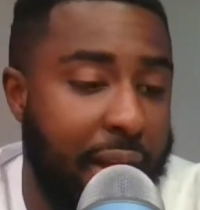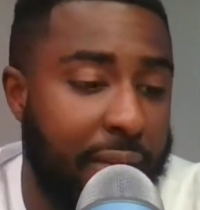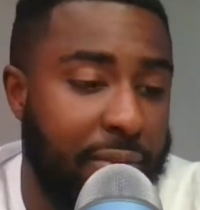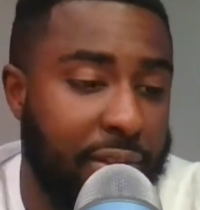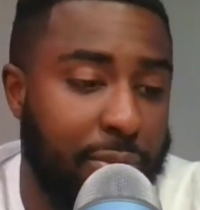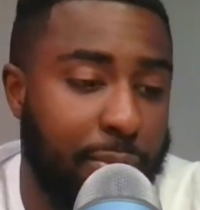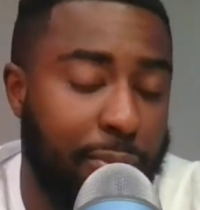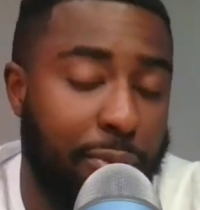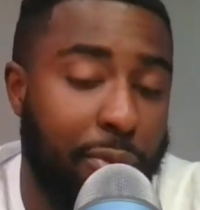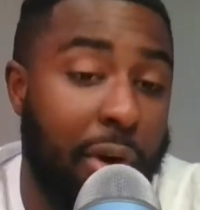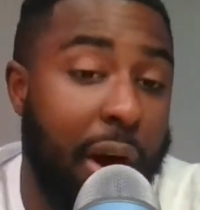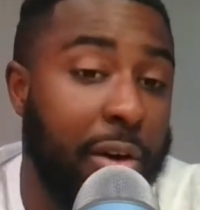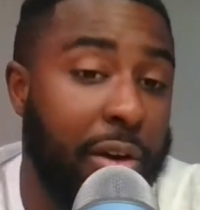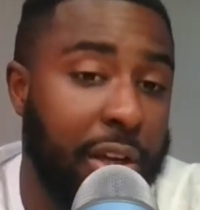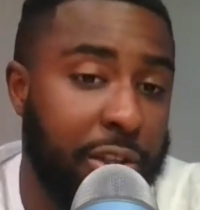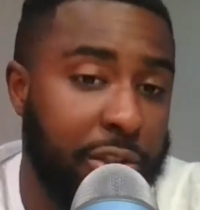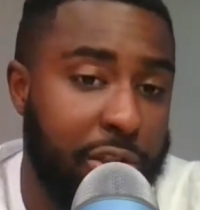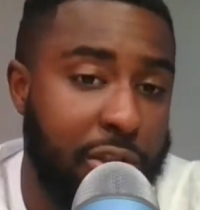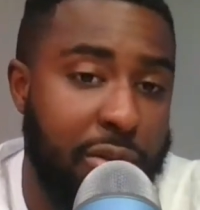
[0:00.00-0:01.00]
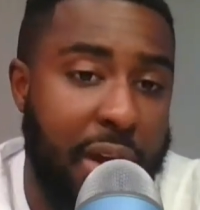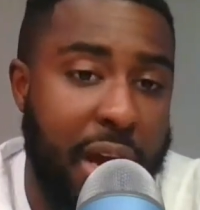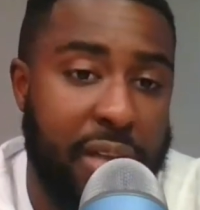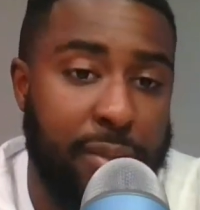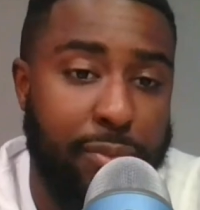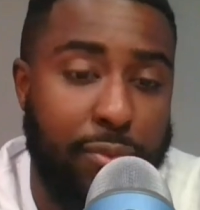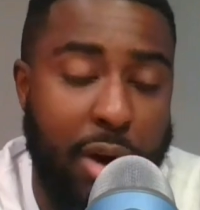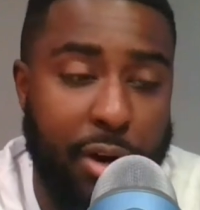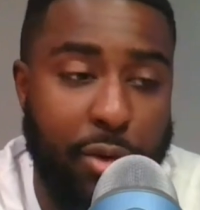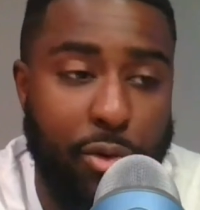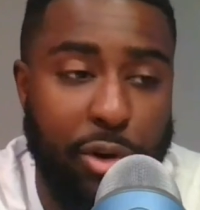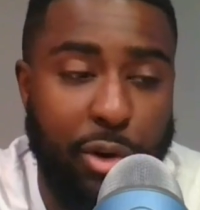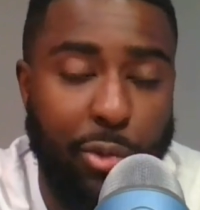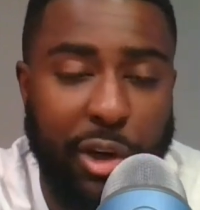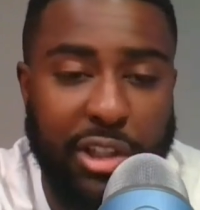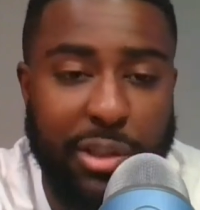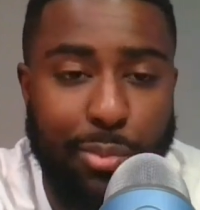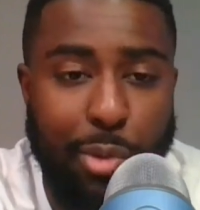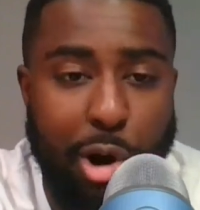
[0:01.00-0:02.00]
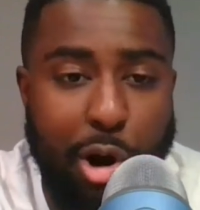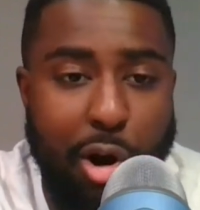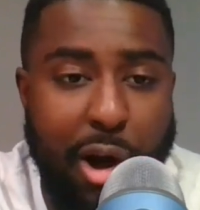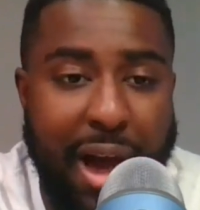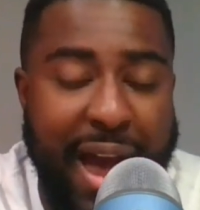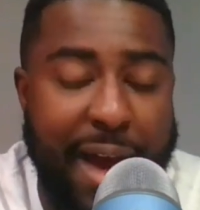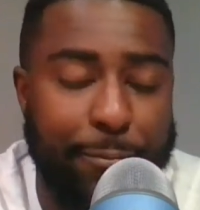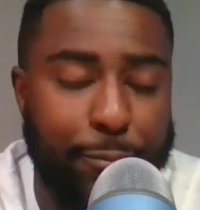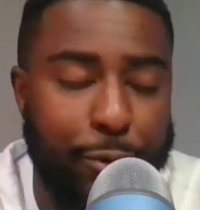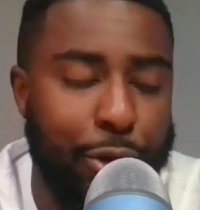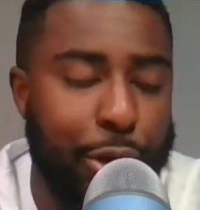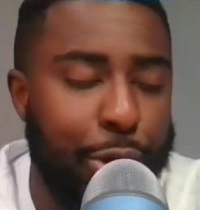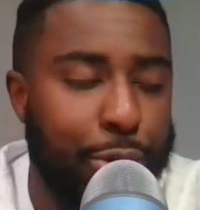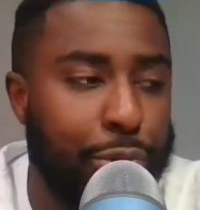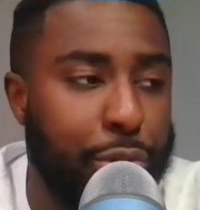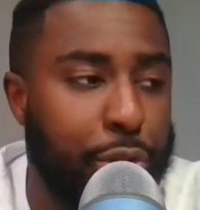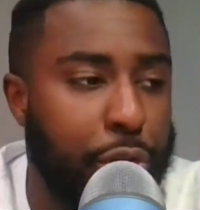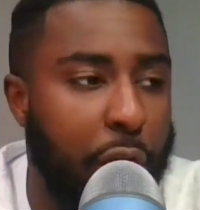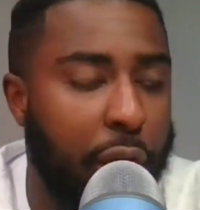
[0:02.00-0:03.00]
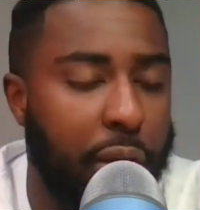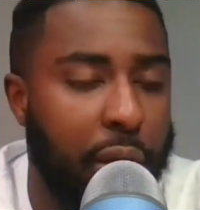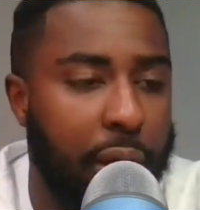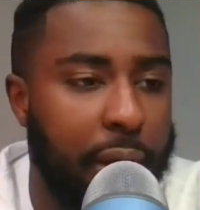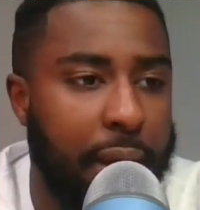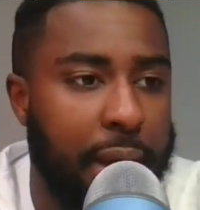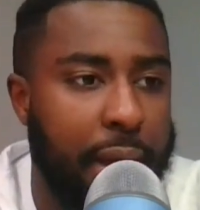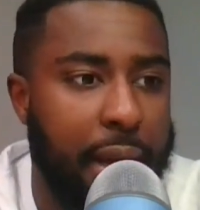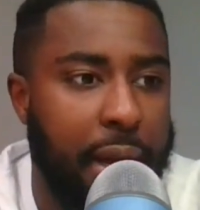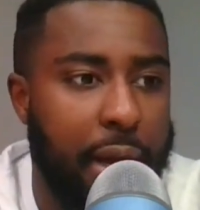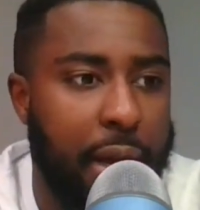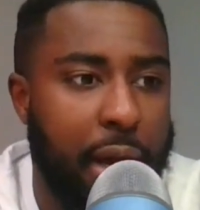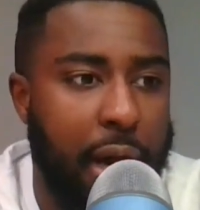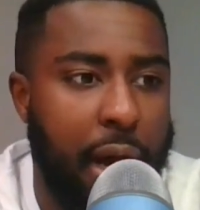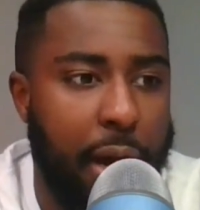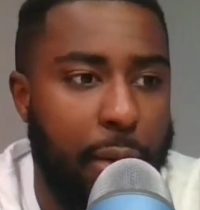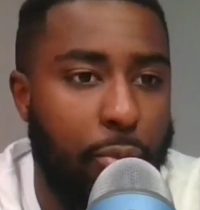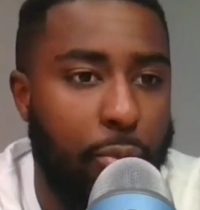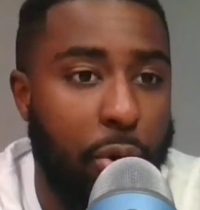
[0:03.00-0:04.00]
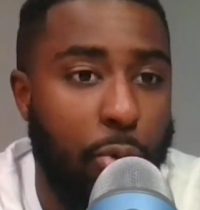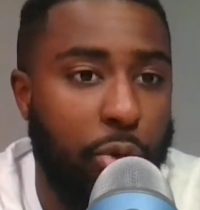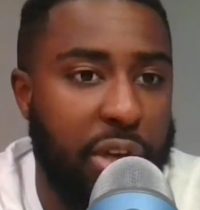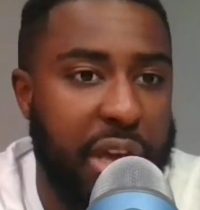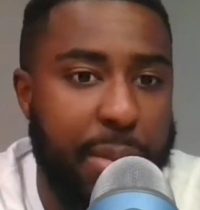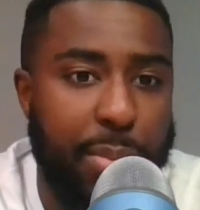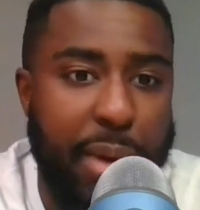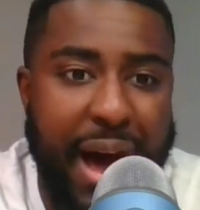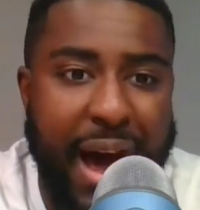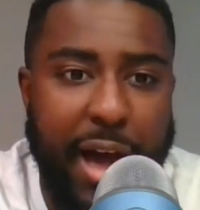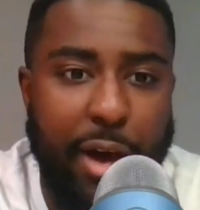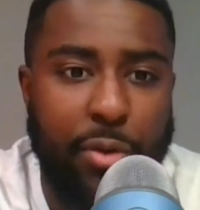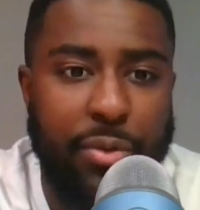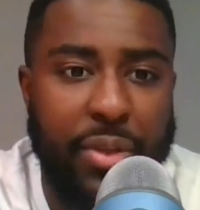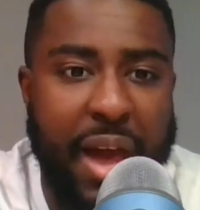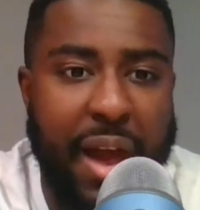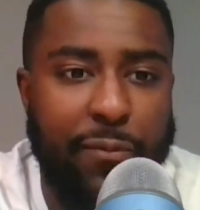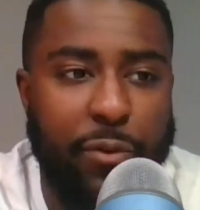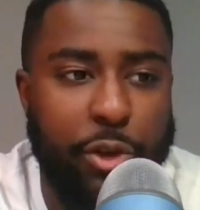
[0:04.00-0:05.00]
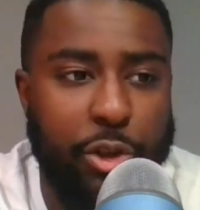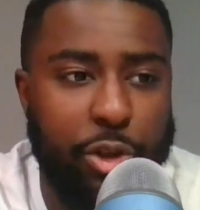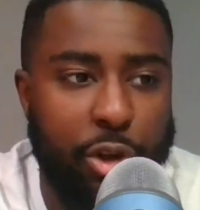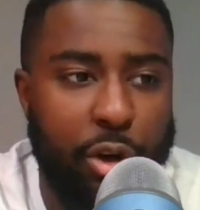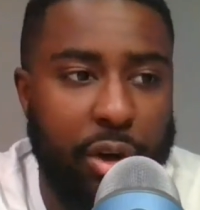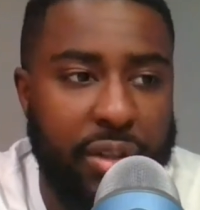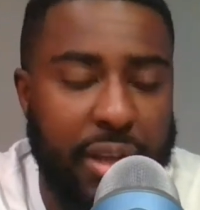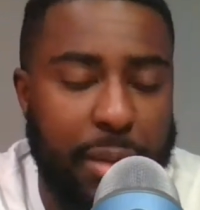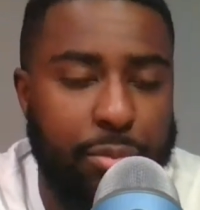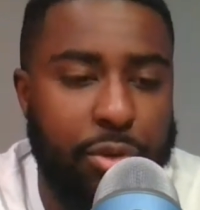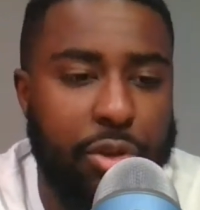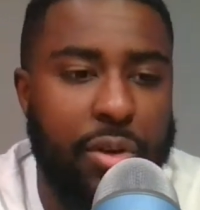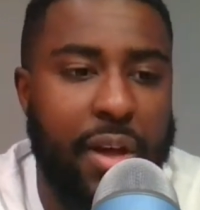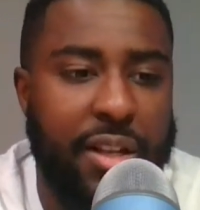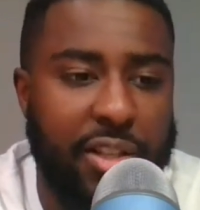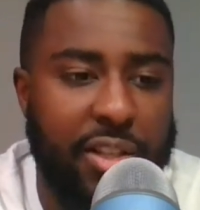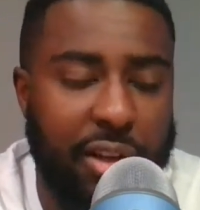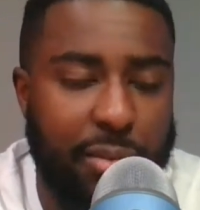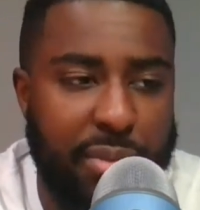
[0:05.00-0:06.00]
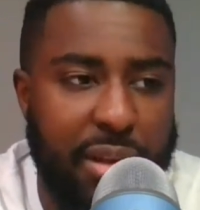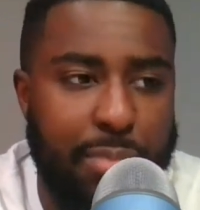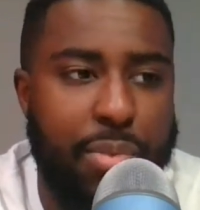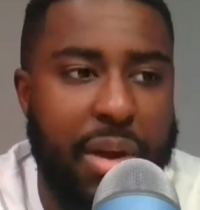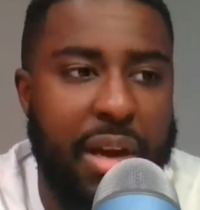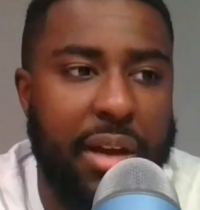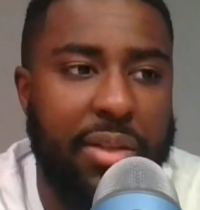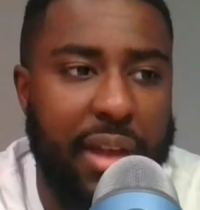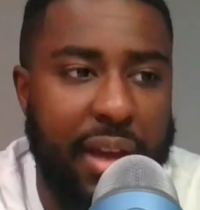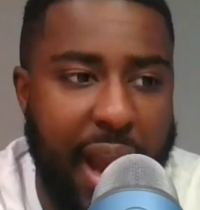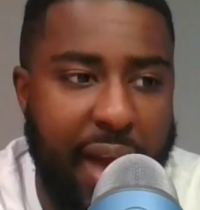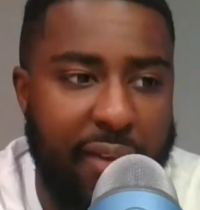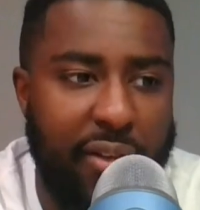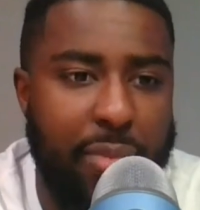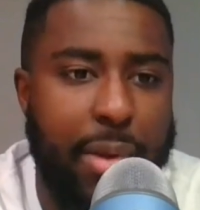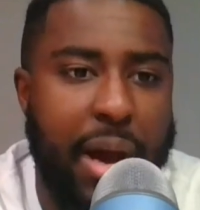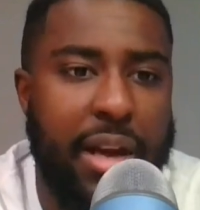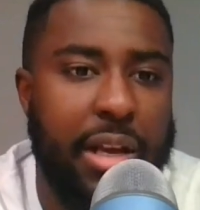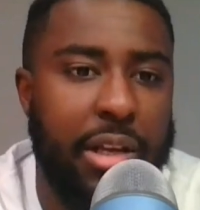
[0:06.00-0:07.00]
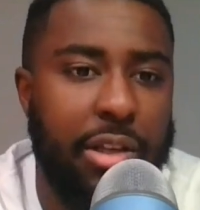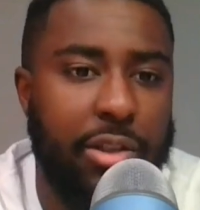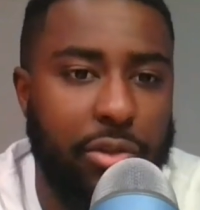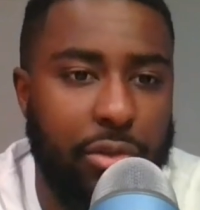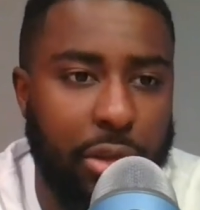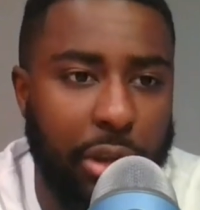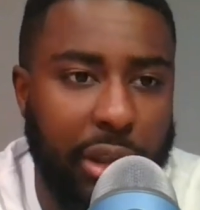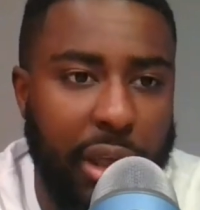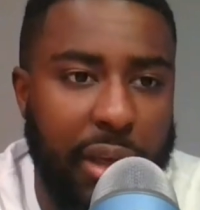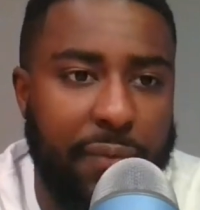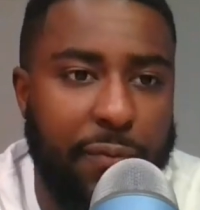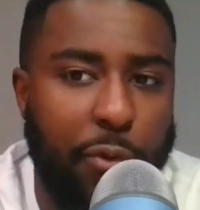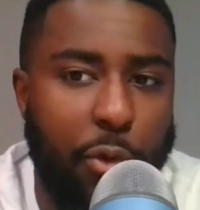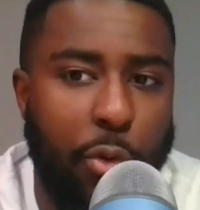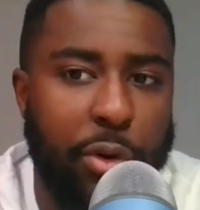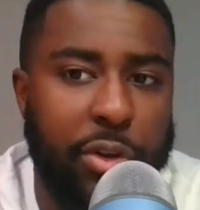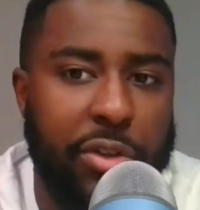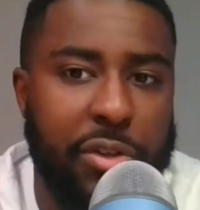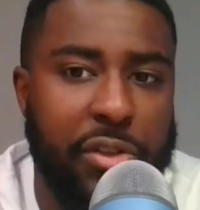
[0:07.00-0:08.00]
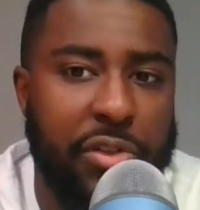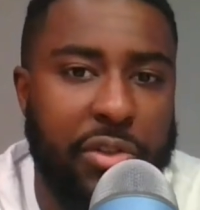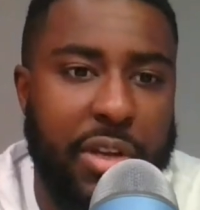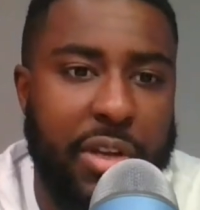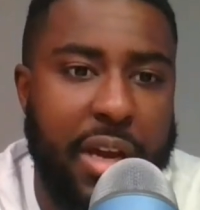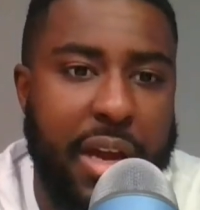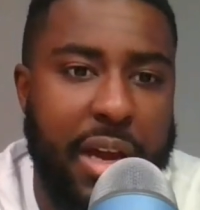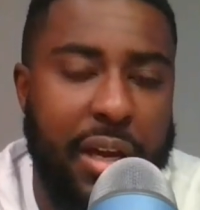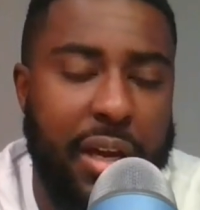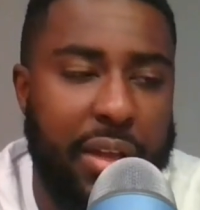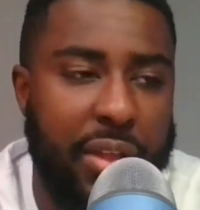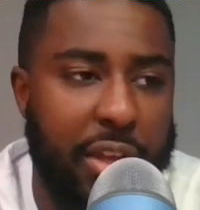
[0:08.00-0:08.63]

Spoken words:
If it's before, I'll get it to you guys before I go into work tomorrow afternoon. So, we'll keep an eye on that for sure, because I'm sure that's going to be the big thing everybody is looking forward to seeing.